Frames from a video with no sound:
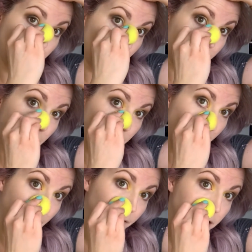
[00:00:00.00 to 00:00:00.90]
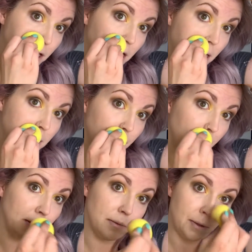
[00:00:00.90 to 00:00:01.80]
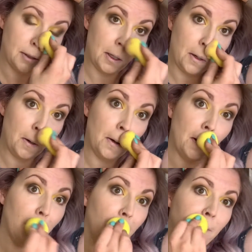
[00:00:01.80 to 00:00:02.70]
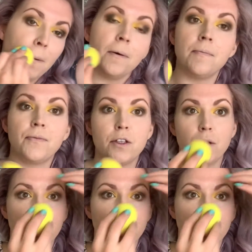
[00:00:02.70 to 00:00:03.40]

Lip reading: get full coverage. It is buildable though. So